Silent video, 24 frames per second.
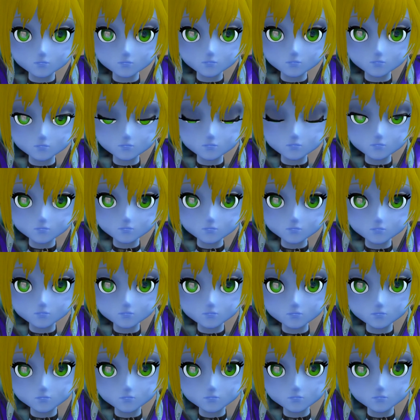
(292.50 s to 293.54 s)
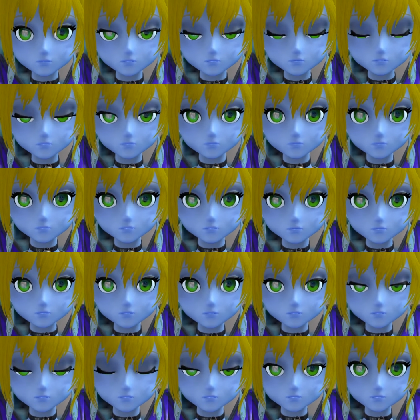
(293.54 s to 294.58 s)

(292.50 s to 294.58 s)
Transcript: No one is speaking in this clip.